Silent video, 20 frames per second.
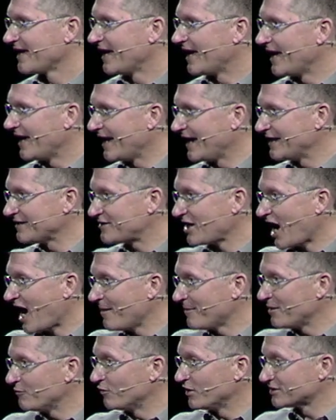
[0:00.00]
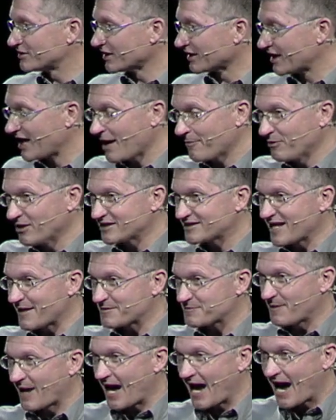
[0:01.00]
And, and, was a couple of
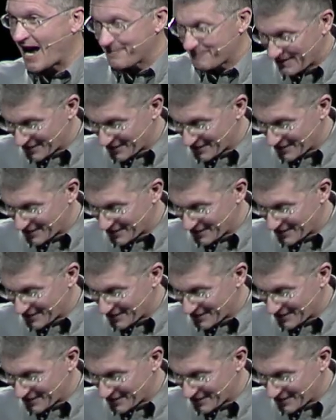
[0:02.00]
steps behind